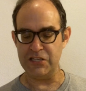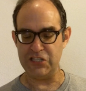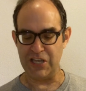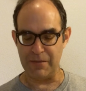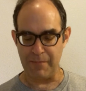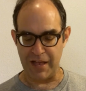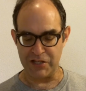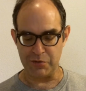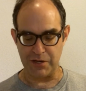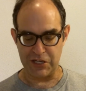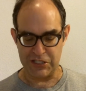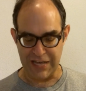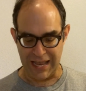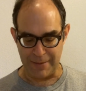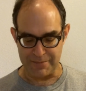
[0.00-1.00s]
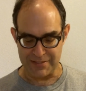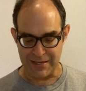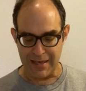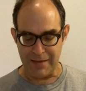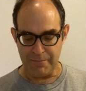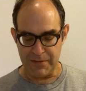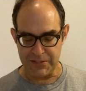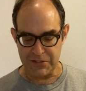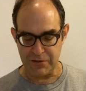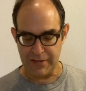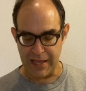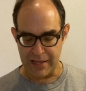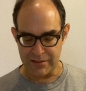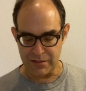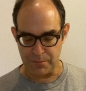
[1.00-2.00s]
to geometric shapes.
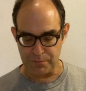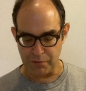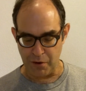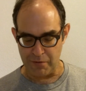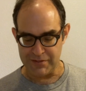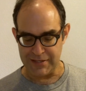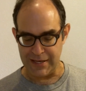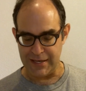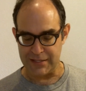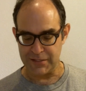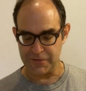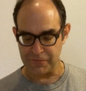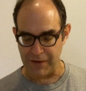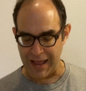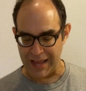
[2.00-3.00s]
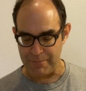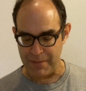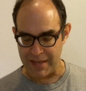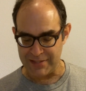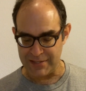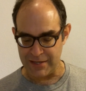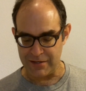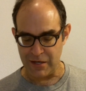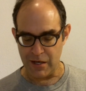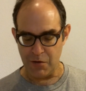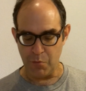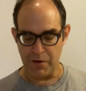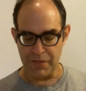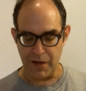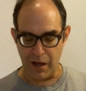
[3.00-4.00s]
Mr. Kent's approach is fragmented
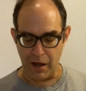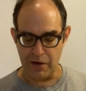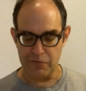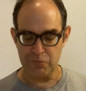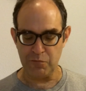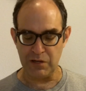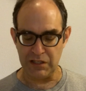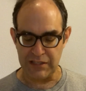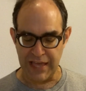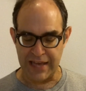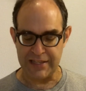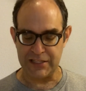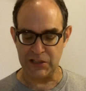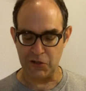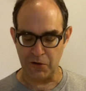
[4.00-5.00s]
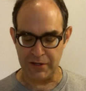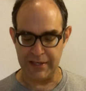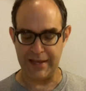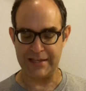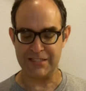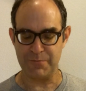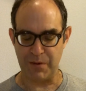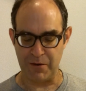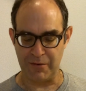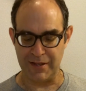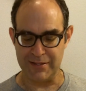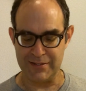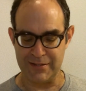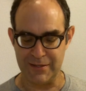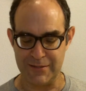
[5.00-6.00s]
with unrelated learning
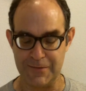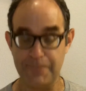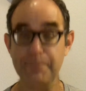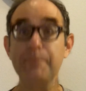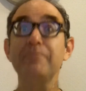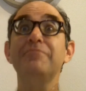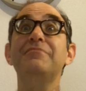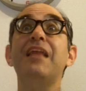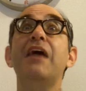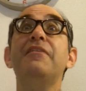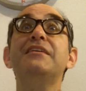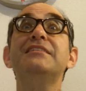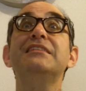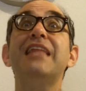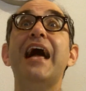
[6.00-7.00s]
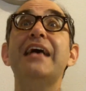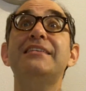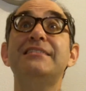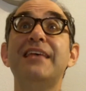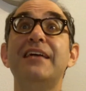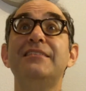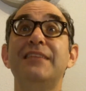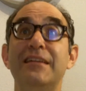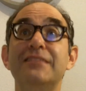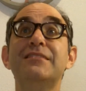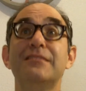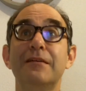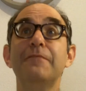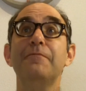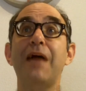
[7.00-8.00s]
experiences. Now this last
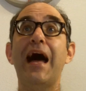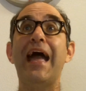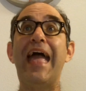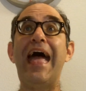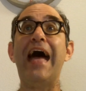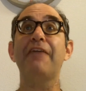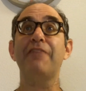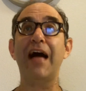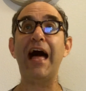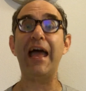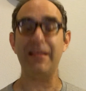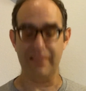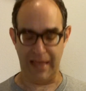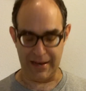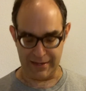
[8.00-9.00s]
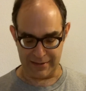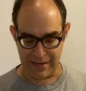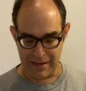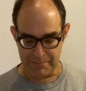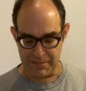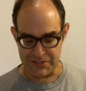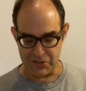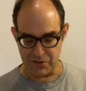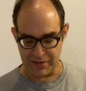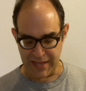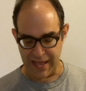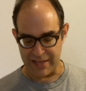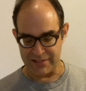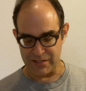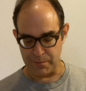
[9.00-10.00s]
sentence I have highlighted. Mr.
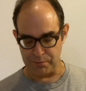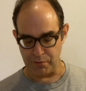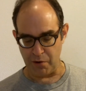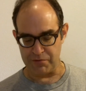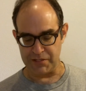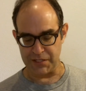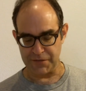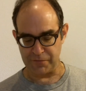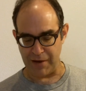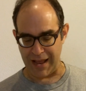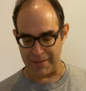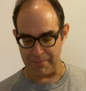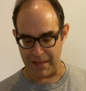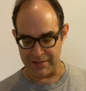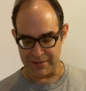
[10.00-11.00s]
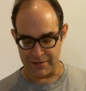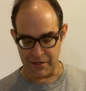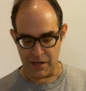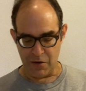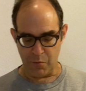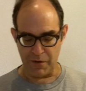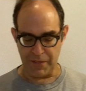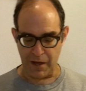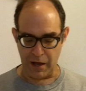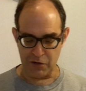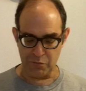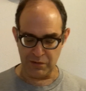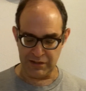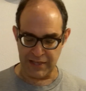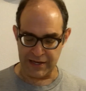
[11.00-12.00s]
Kent's approach is fragmented with
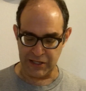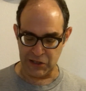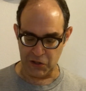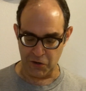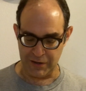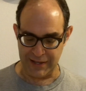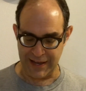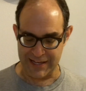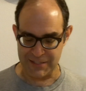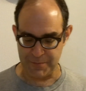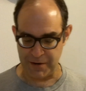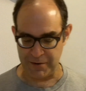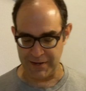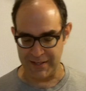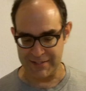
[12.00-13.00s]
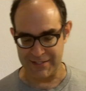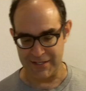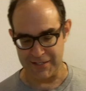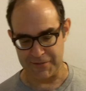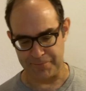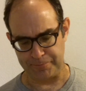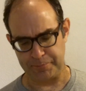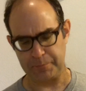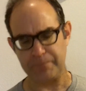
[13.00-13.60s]
unrelated learning experiences.